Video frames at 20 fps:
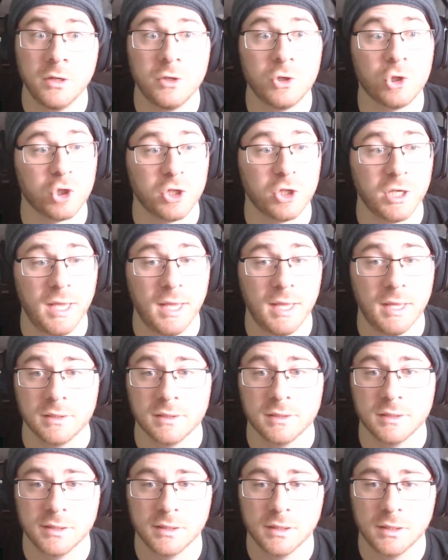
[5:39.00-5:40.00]

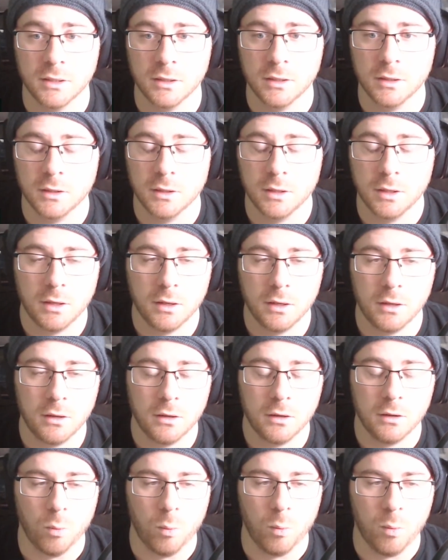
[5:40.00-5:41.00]
shit.
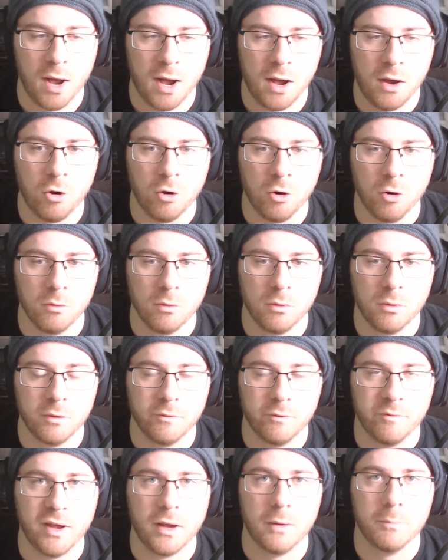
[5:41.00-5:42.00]
Wow,
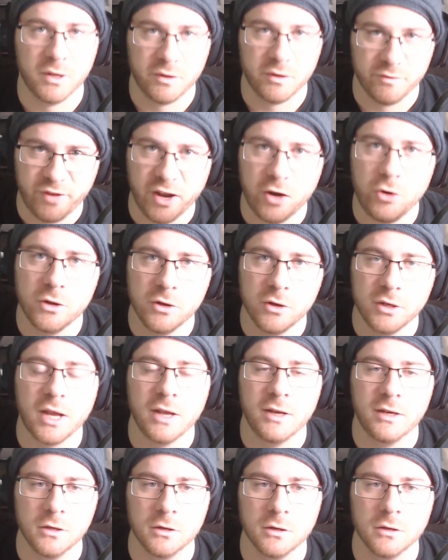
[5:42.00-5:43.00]
very good
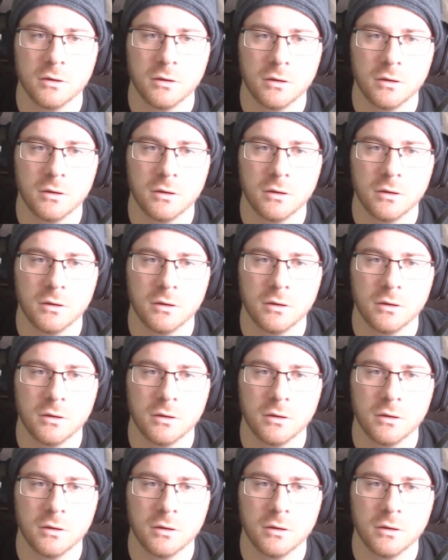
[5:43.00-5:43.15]
idea.